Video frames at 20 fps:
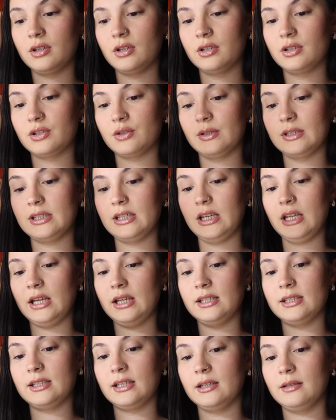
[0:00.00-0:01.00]
So it's an
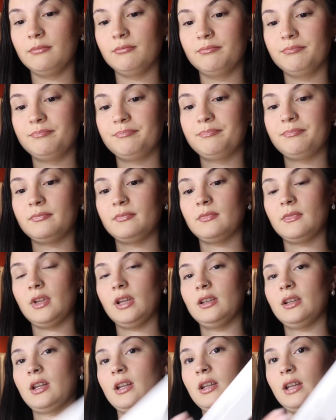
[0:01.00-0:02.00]
eSIM,
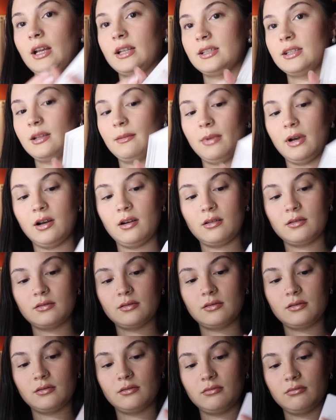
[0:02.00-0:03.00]
and then that's the
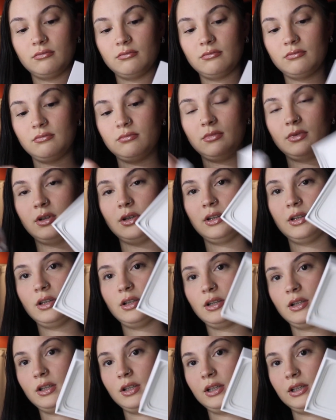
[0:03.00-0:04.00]
box.
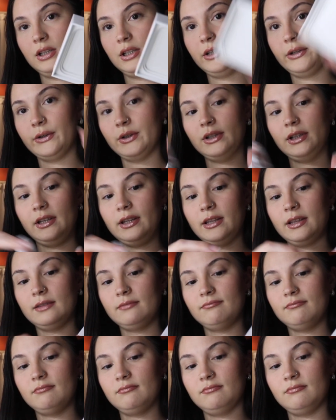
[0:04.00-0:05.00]
Literally,
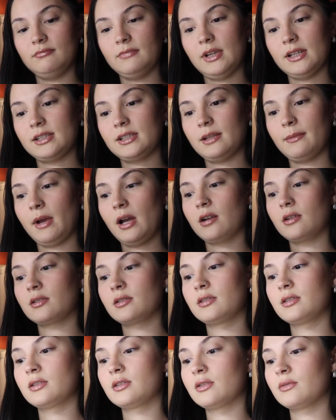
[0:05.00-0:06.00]
that's the
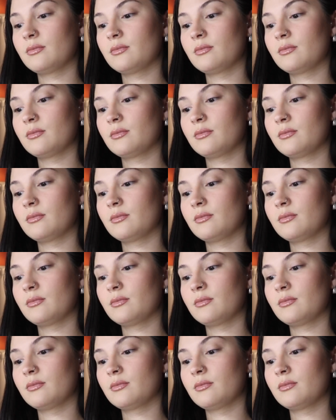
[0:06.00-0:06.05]
box.